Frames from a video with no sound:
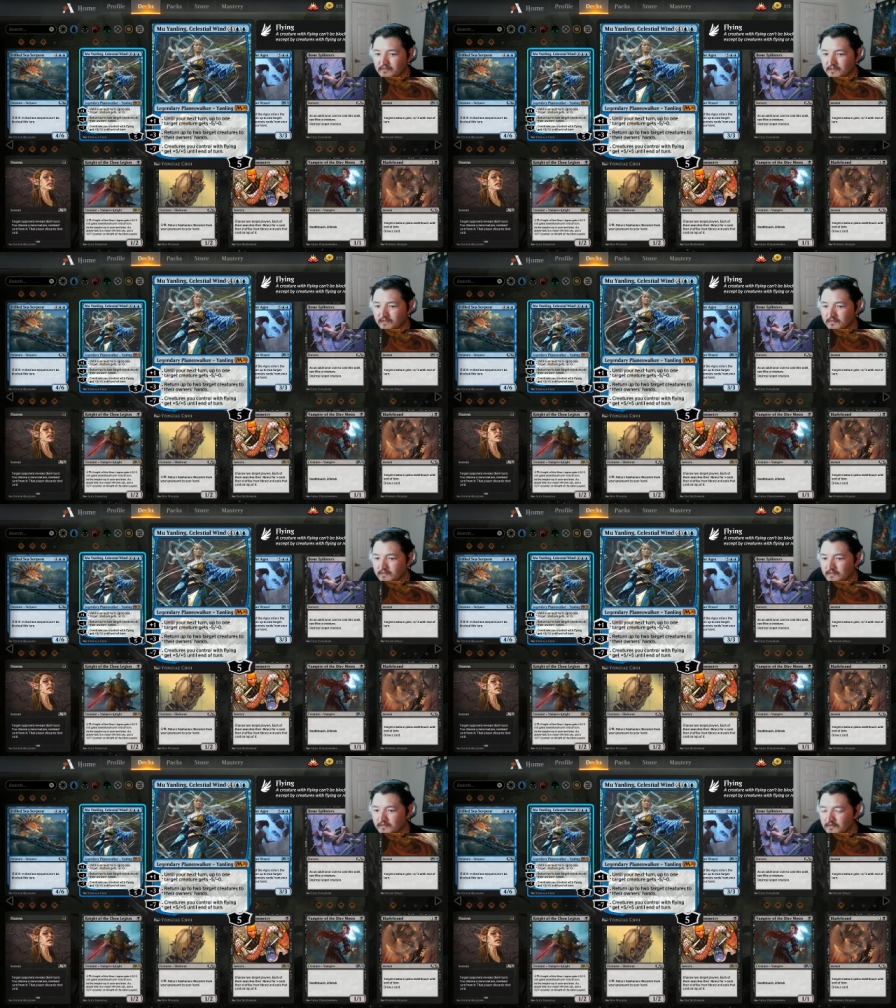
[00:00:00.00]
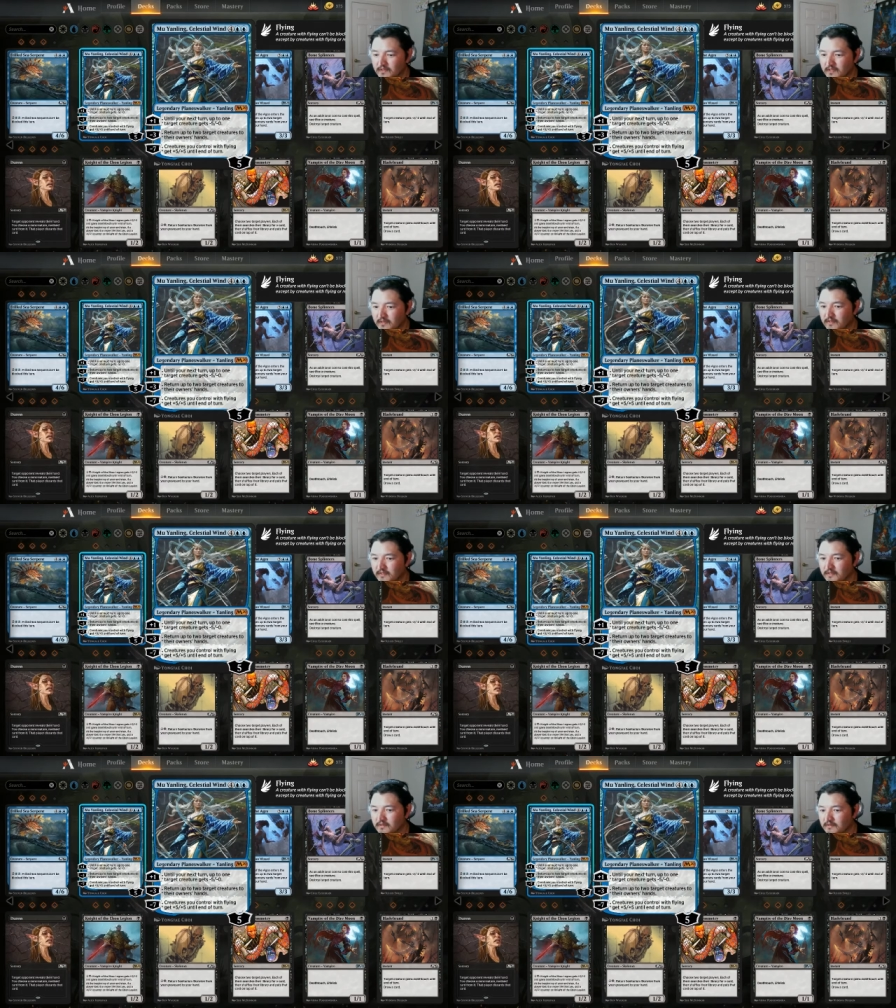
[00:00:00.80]
Return up to 2 target
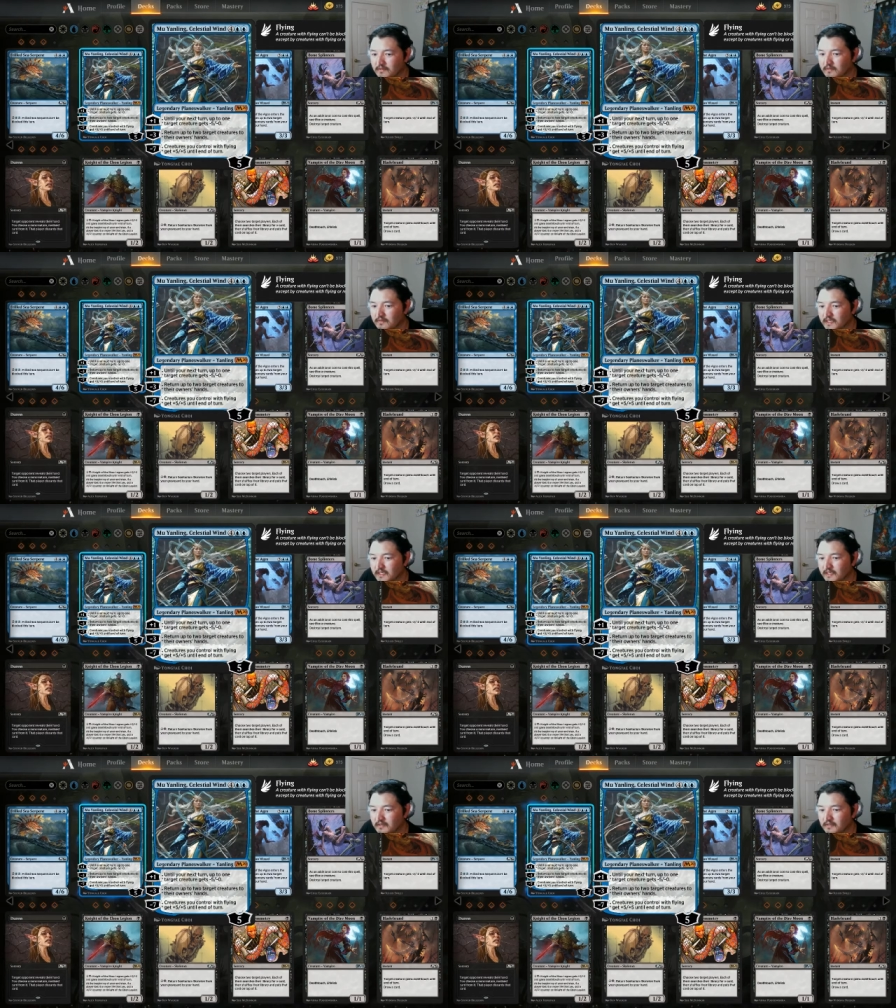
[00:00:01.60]
creatures to their owner's hand.